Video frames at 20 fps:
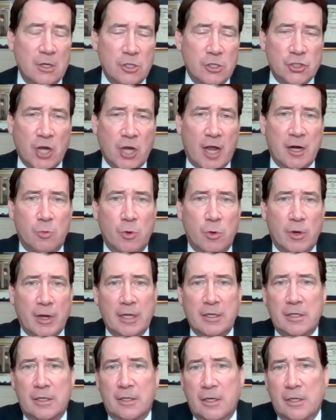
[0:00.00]
China, we'll
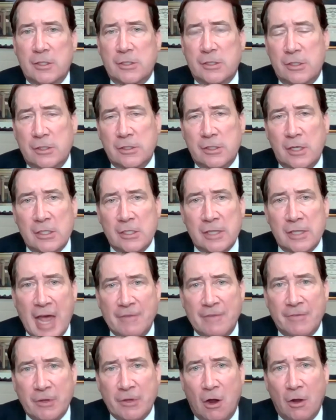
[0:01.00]
get to this, is
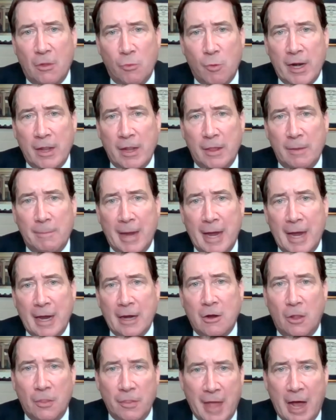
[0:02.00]
laughing all the way to the
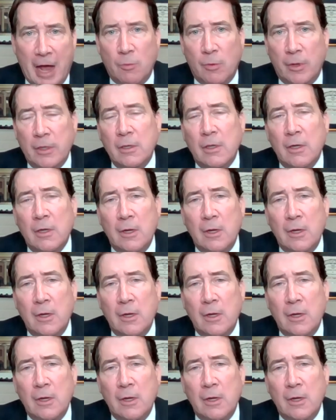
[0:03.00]
bank on that one.